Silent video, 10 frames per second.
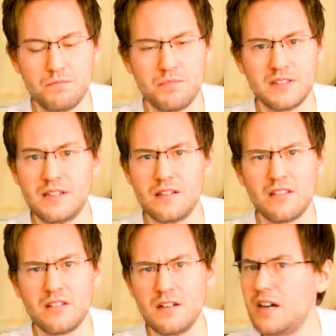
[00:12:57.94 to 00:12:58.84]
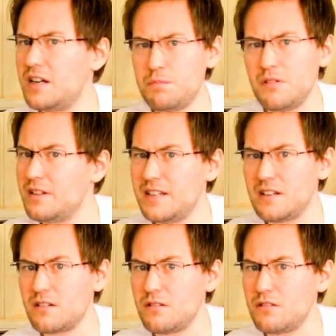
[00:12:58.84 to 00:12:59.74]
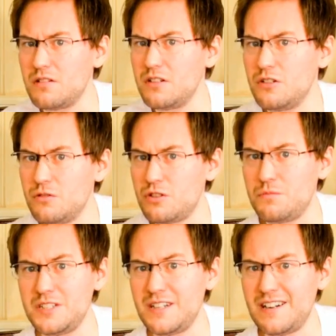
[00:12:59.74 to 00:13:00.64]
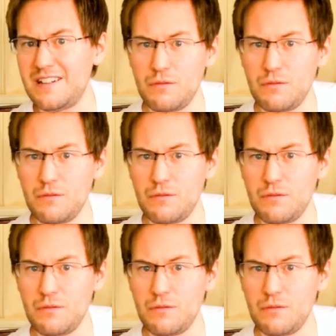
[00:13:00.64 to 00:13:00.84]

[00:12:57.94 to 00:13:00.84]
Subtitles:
but this is not a political YouTube channel.